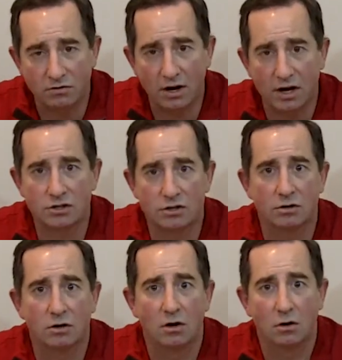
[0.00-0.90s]

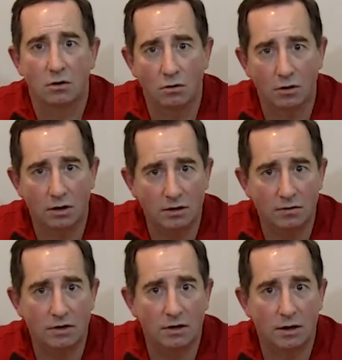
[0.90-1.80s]
fracture, or
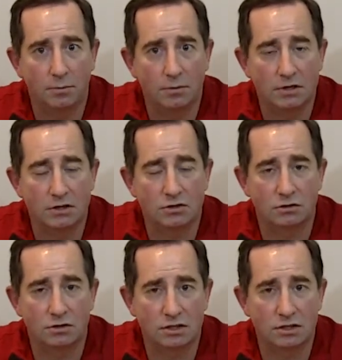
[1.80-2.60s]
even a potential